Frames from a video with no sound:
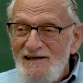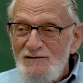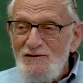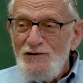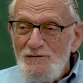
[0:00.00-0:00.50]

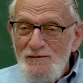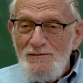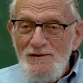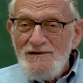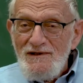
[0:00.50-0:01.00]
getting good
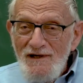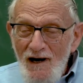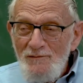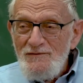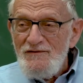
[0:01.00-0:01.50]
people to
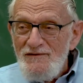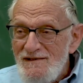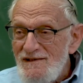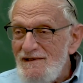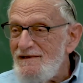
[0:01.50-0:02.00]
come to
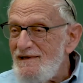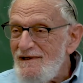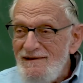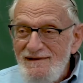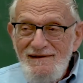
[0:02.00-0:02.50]
visit,
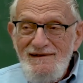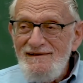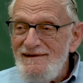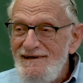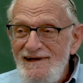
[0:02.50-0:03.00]

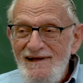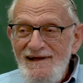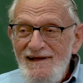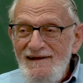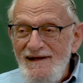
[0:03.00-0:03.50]
and
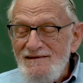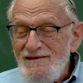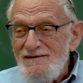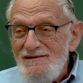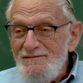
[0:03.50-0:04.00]
that's
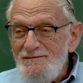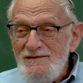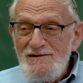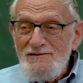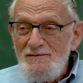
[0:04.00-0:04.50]
a good
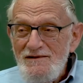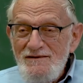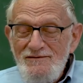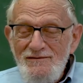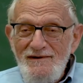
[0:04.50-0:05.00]

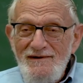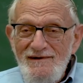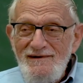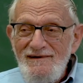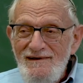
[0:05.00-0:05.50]
prescription
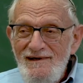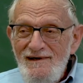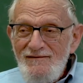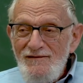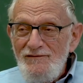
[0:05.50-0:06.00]
for
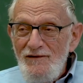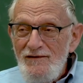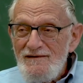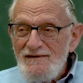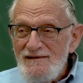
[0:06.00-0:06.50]

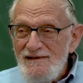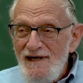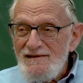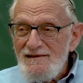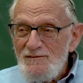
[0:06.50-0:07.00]
further
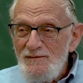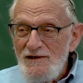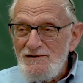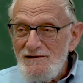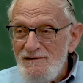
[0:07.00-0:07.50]
success,
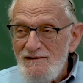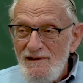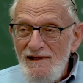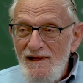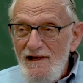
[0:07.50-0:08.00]

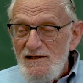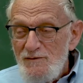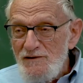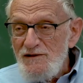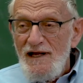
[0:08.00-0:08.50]

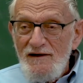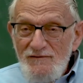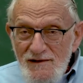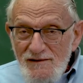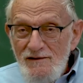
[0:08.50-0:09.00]
especially
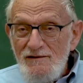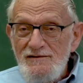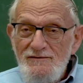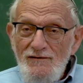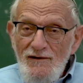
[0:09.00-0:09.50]
getting
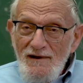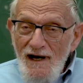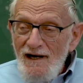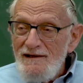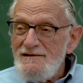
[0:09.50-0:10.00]
visitors of all
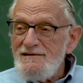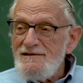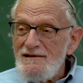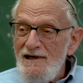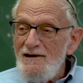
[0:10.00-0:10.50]
kinds
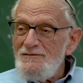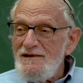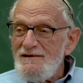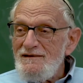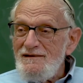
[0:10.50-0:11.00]
to
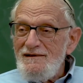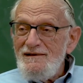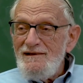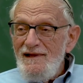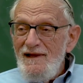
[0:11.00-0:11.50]

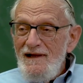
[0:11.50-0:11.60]
come